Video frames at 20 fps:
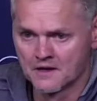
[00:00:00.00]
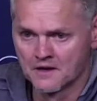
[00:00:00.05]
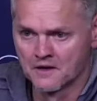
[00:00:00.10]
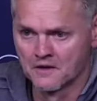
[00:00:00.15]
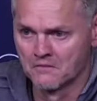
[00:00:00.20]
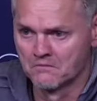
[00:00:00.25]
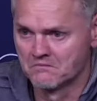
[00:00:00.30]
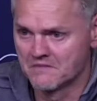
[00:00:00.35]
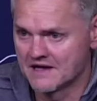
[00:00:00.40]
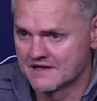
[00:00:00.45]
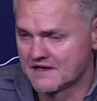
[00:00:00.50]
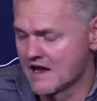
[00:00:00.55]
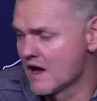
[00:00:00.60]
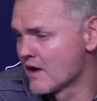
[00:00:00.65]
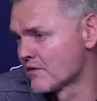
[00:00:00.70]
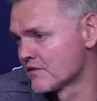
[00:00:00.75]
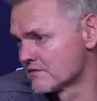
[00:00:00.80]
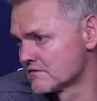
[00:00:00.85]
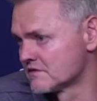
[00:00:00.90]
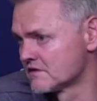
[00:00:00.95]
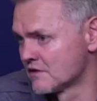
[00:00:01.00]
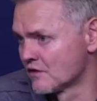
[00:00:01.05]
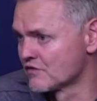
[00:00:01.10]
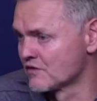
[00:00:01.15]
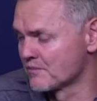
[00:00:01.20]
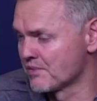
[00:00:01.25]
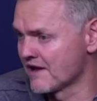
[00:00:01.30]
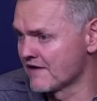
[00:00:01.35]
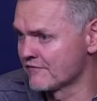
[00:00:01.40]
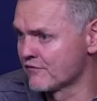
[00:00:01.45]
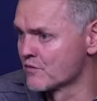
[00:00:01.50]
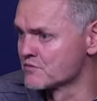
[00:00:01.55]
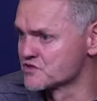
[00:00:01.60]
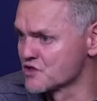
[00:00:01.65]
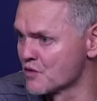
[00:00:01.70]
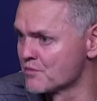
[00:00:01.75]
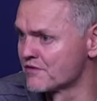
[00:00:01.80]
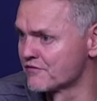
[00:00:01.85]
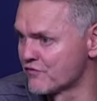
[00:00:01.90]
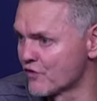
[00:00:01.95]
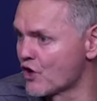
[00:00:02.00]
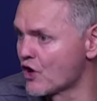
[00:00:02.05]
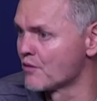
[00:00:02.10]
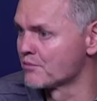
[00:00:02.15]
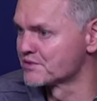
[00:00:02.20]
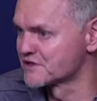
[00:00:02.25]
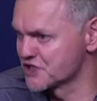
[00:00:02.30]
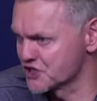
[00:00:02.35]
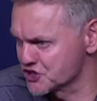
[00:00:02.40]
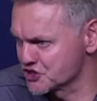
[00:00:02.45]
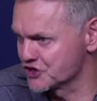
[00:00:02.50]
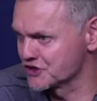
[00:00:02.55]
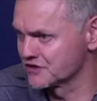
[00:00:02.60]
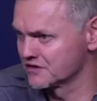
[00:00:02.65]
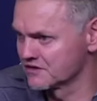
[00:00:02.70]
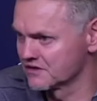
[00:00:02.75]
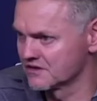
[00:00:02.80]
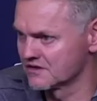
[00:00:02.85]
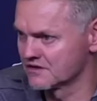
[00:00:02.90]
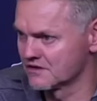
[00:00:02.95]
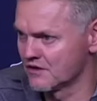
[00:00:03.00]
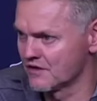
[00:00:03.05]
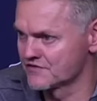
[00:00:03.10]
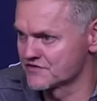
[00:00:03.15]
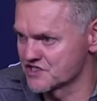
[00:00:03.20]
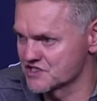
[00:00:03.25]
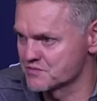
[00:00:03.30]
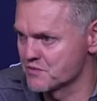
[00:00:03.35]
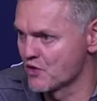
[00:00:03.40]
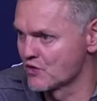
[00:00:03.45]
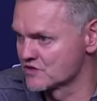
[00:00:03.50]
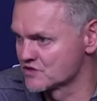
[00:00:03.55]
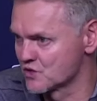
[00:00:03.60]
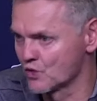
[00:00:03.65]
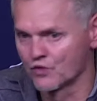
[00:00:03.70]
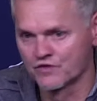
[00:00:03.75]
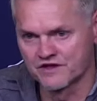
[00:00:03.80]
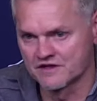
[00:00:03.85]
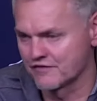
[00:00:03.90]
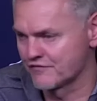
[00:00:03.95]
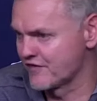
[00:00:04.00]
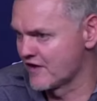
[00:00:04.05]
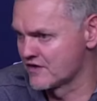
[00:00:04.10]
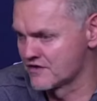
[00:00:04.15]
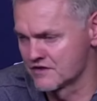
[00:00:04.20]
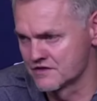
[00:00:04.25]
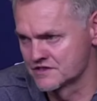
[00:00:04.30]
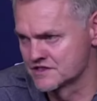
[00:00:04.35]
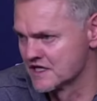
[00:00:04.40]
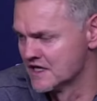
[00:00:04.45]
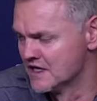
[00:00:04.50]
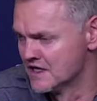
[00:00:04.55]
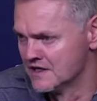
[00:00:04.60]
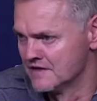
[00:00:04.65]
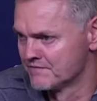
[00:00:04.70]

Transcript: Um, and now, you know, the platform's open for competition. You know, I've just spoken to all the defenders.